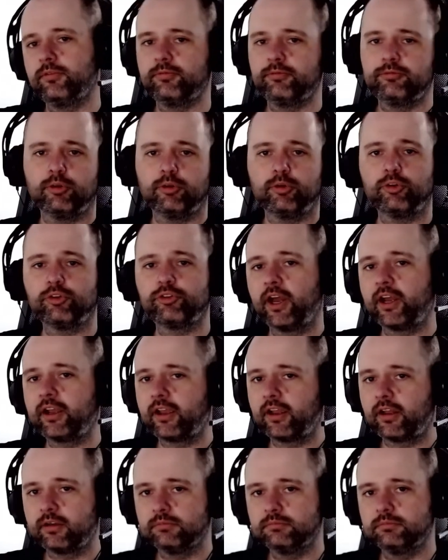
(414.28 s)
full
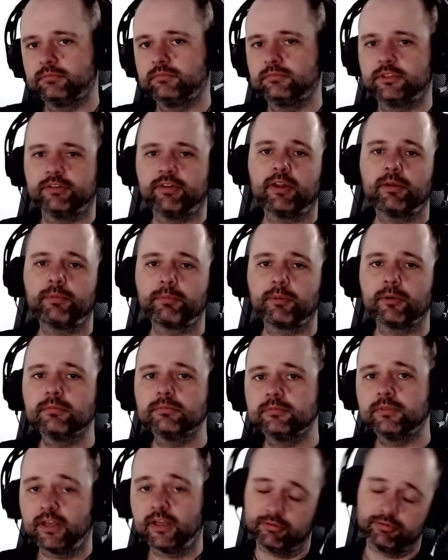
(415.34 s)
stack developer
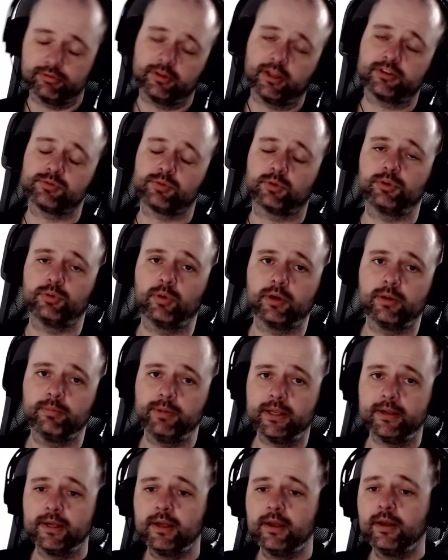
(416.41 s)
if that's what you want to
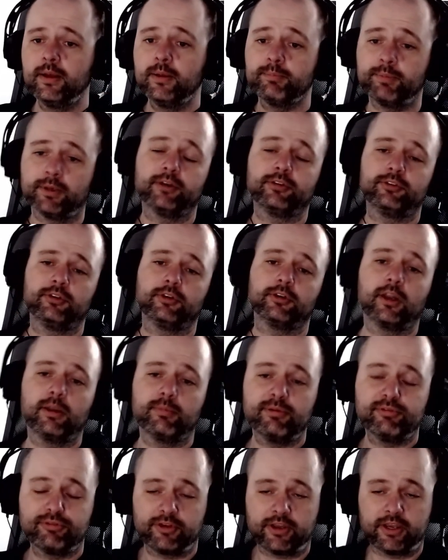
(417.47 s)
be because you're going to be
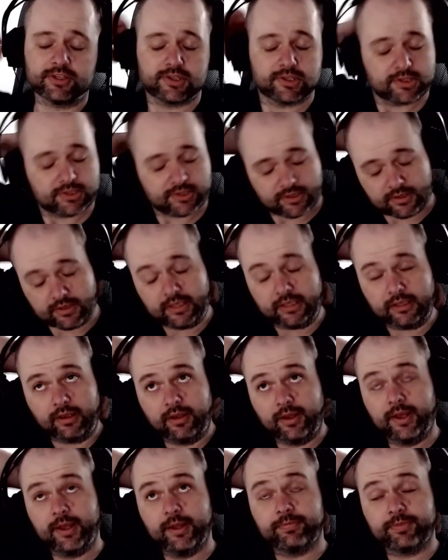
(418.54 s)
facing
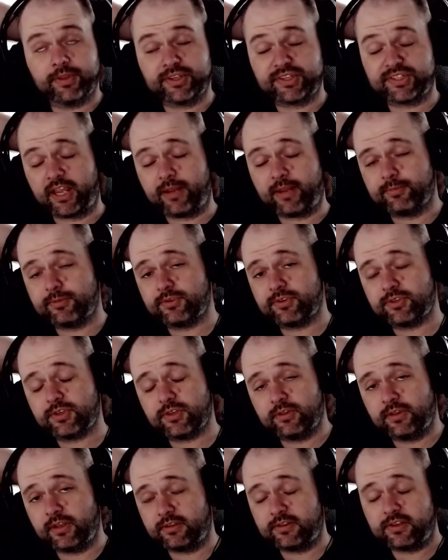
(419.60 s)
the same
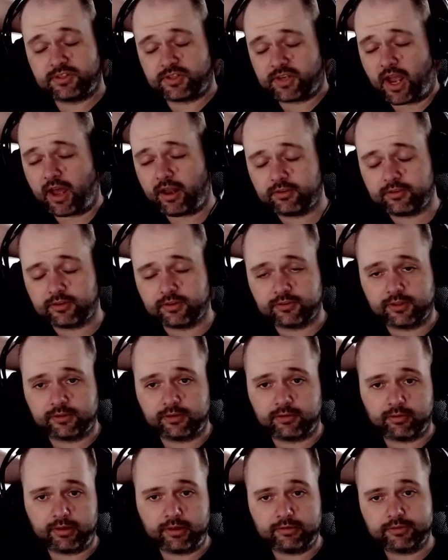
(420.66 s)
the, the challenges that are
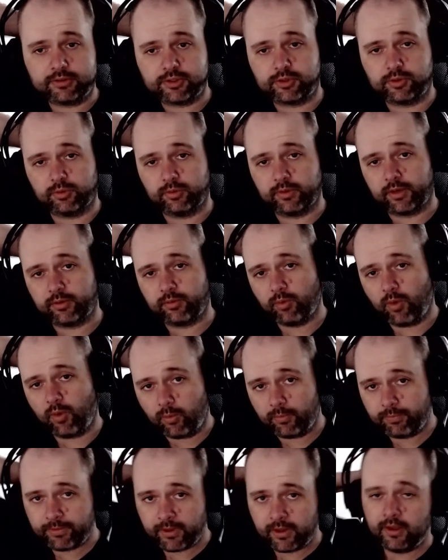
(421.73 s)
relevant to that role.
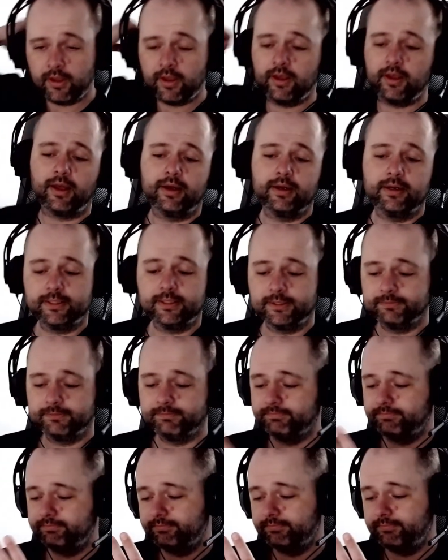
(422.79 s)
Uh,
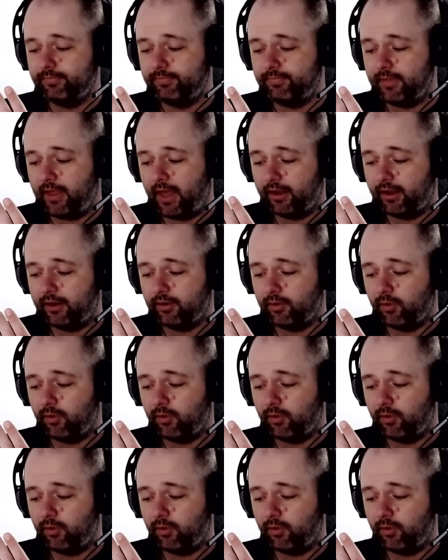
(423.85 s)
and